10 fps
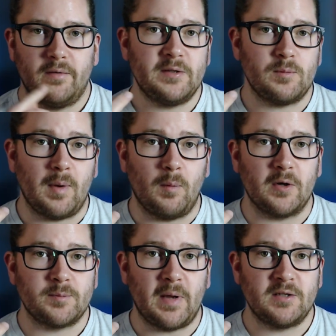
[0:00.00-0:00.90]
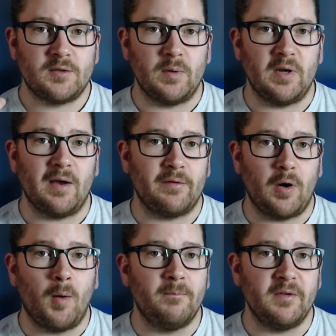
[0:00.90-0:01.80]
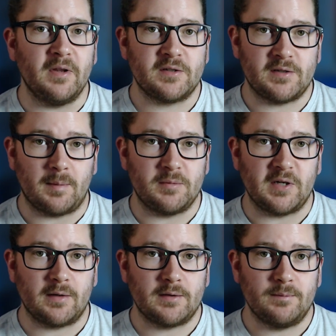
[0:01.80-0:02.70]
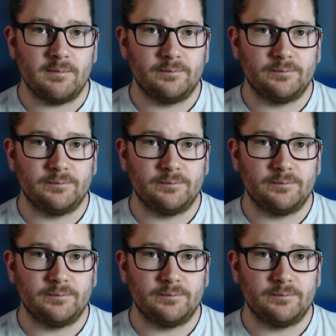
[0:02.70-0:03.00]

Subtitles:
This way works best when you have an obvious subject.